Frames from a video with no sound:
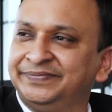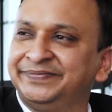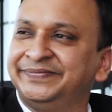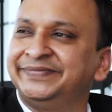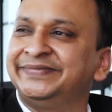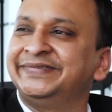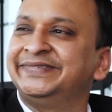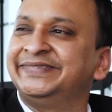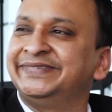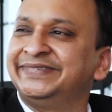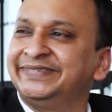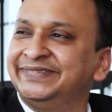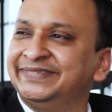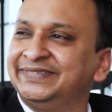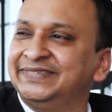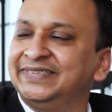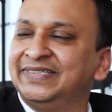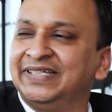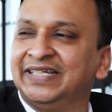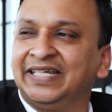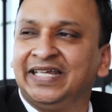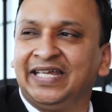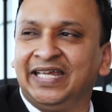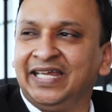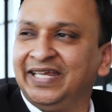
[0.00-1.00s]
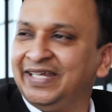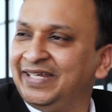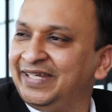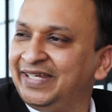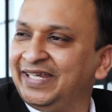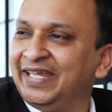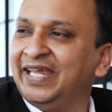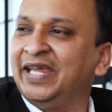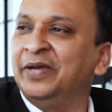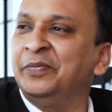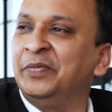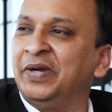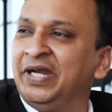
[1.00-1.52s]
see the result
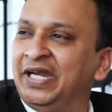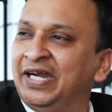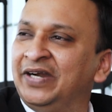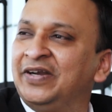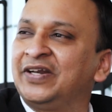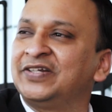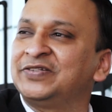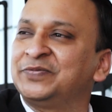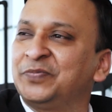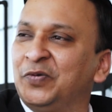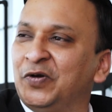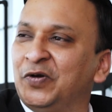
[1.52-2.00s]
instantly.